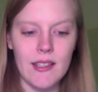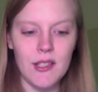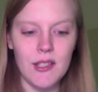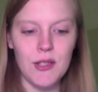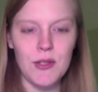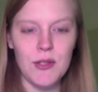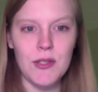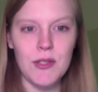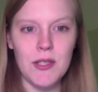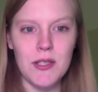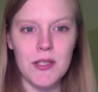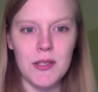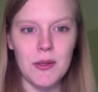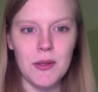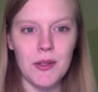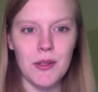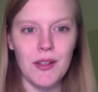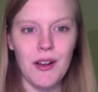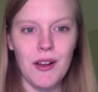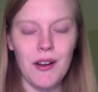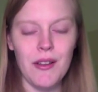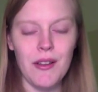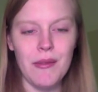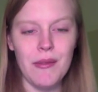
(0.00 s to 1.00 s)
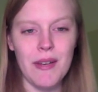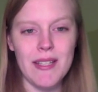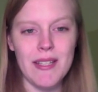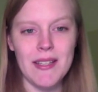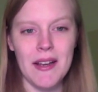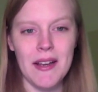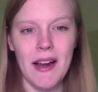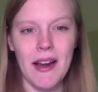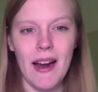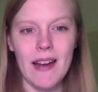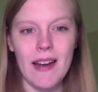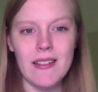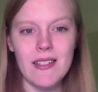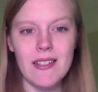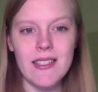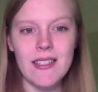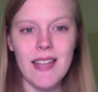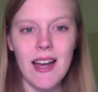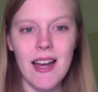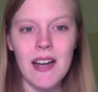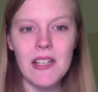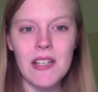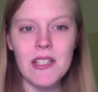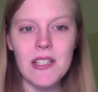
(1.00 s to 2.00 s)
used to do a lot with my psychiatrist.
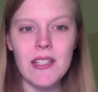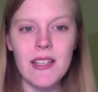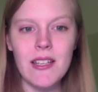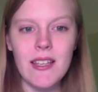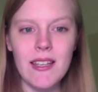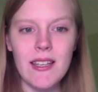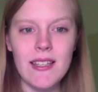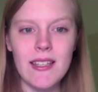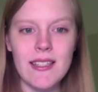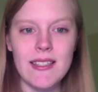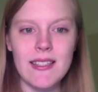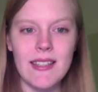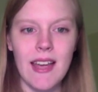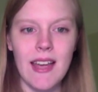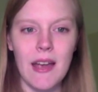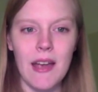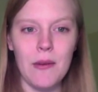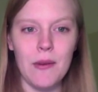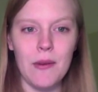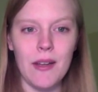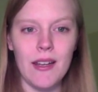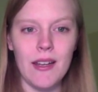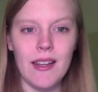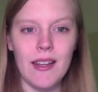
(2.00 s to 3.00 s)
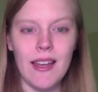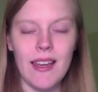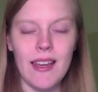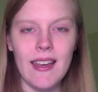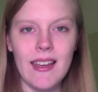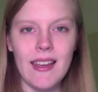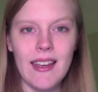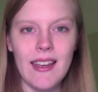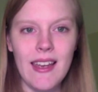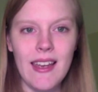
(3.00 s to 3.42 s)
Actually, is I would like